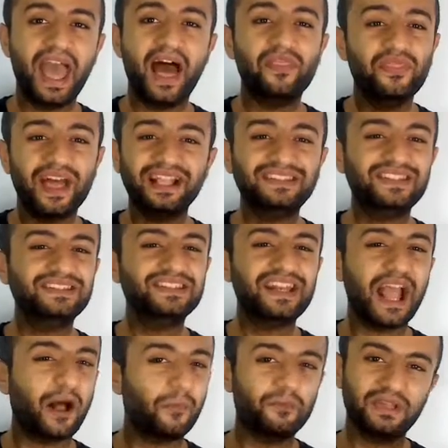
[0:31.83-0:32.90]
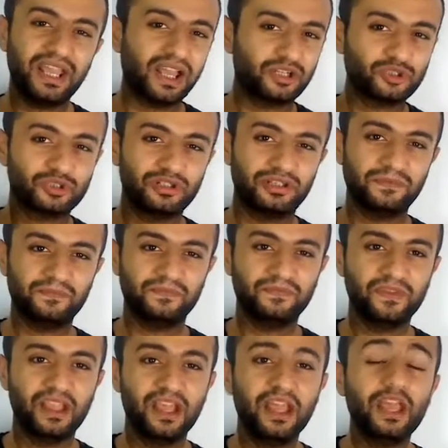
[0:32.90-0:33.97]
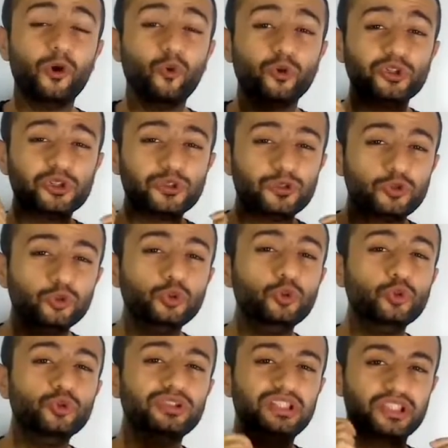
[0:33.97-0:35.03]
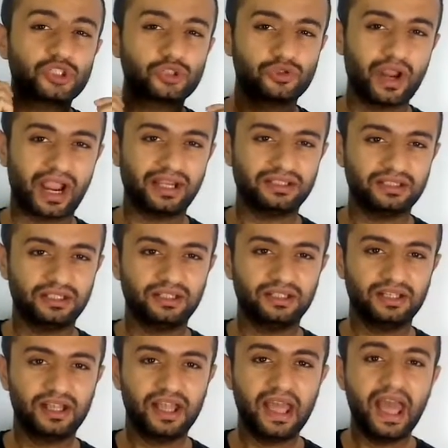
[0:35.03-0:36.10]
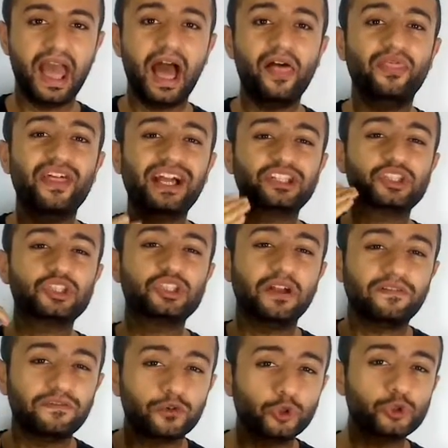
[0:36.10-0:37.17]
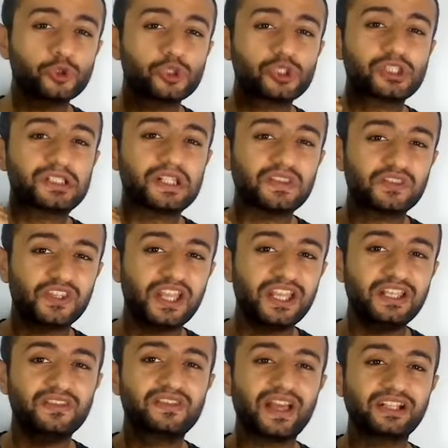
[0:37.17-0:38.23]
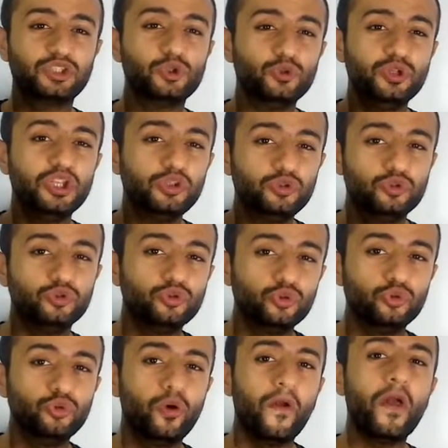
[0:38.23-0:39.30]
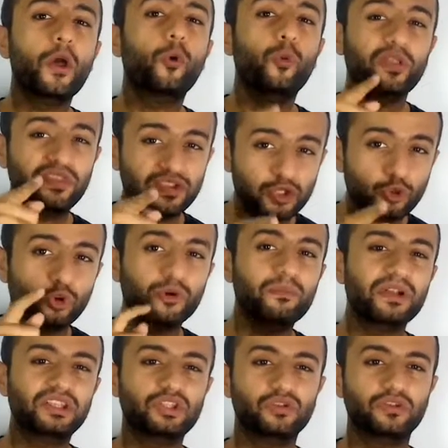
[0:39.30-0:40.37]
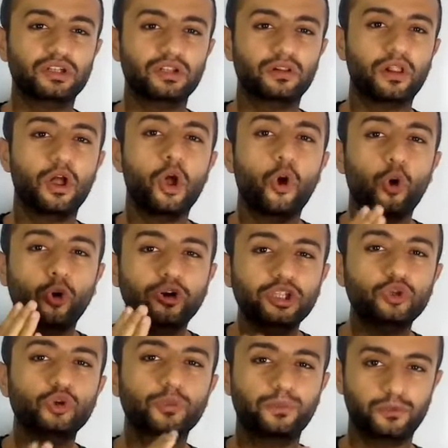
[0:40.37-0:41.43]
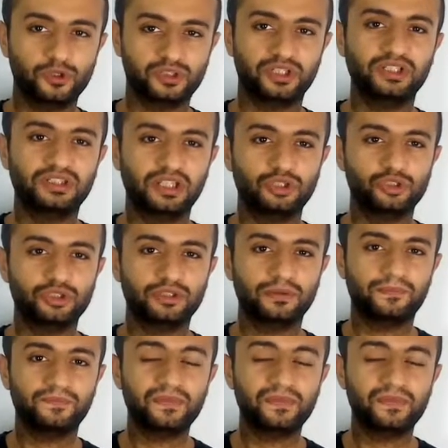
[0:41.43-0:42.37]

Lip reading: And that didn't help me actually. It was too distracting. And that's the first thing that you need to do with your material or your presentation.